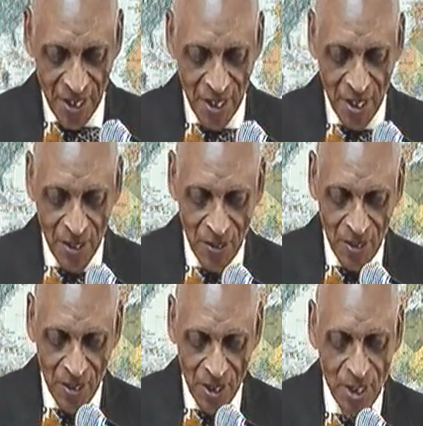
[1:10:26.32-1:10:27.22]
the
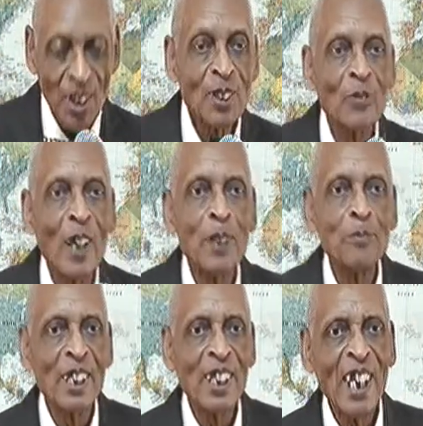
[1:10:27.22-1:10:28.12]
southern white
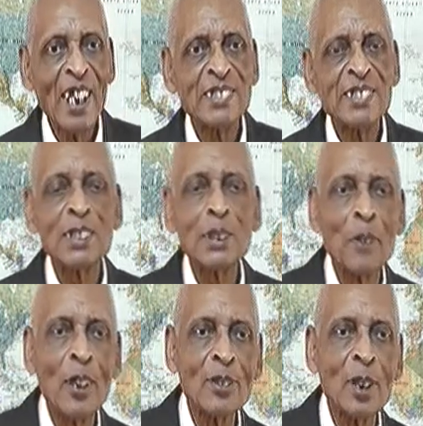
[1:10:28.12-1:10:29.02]
man had just about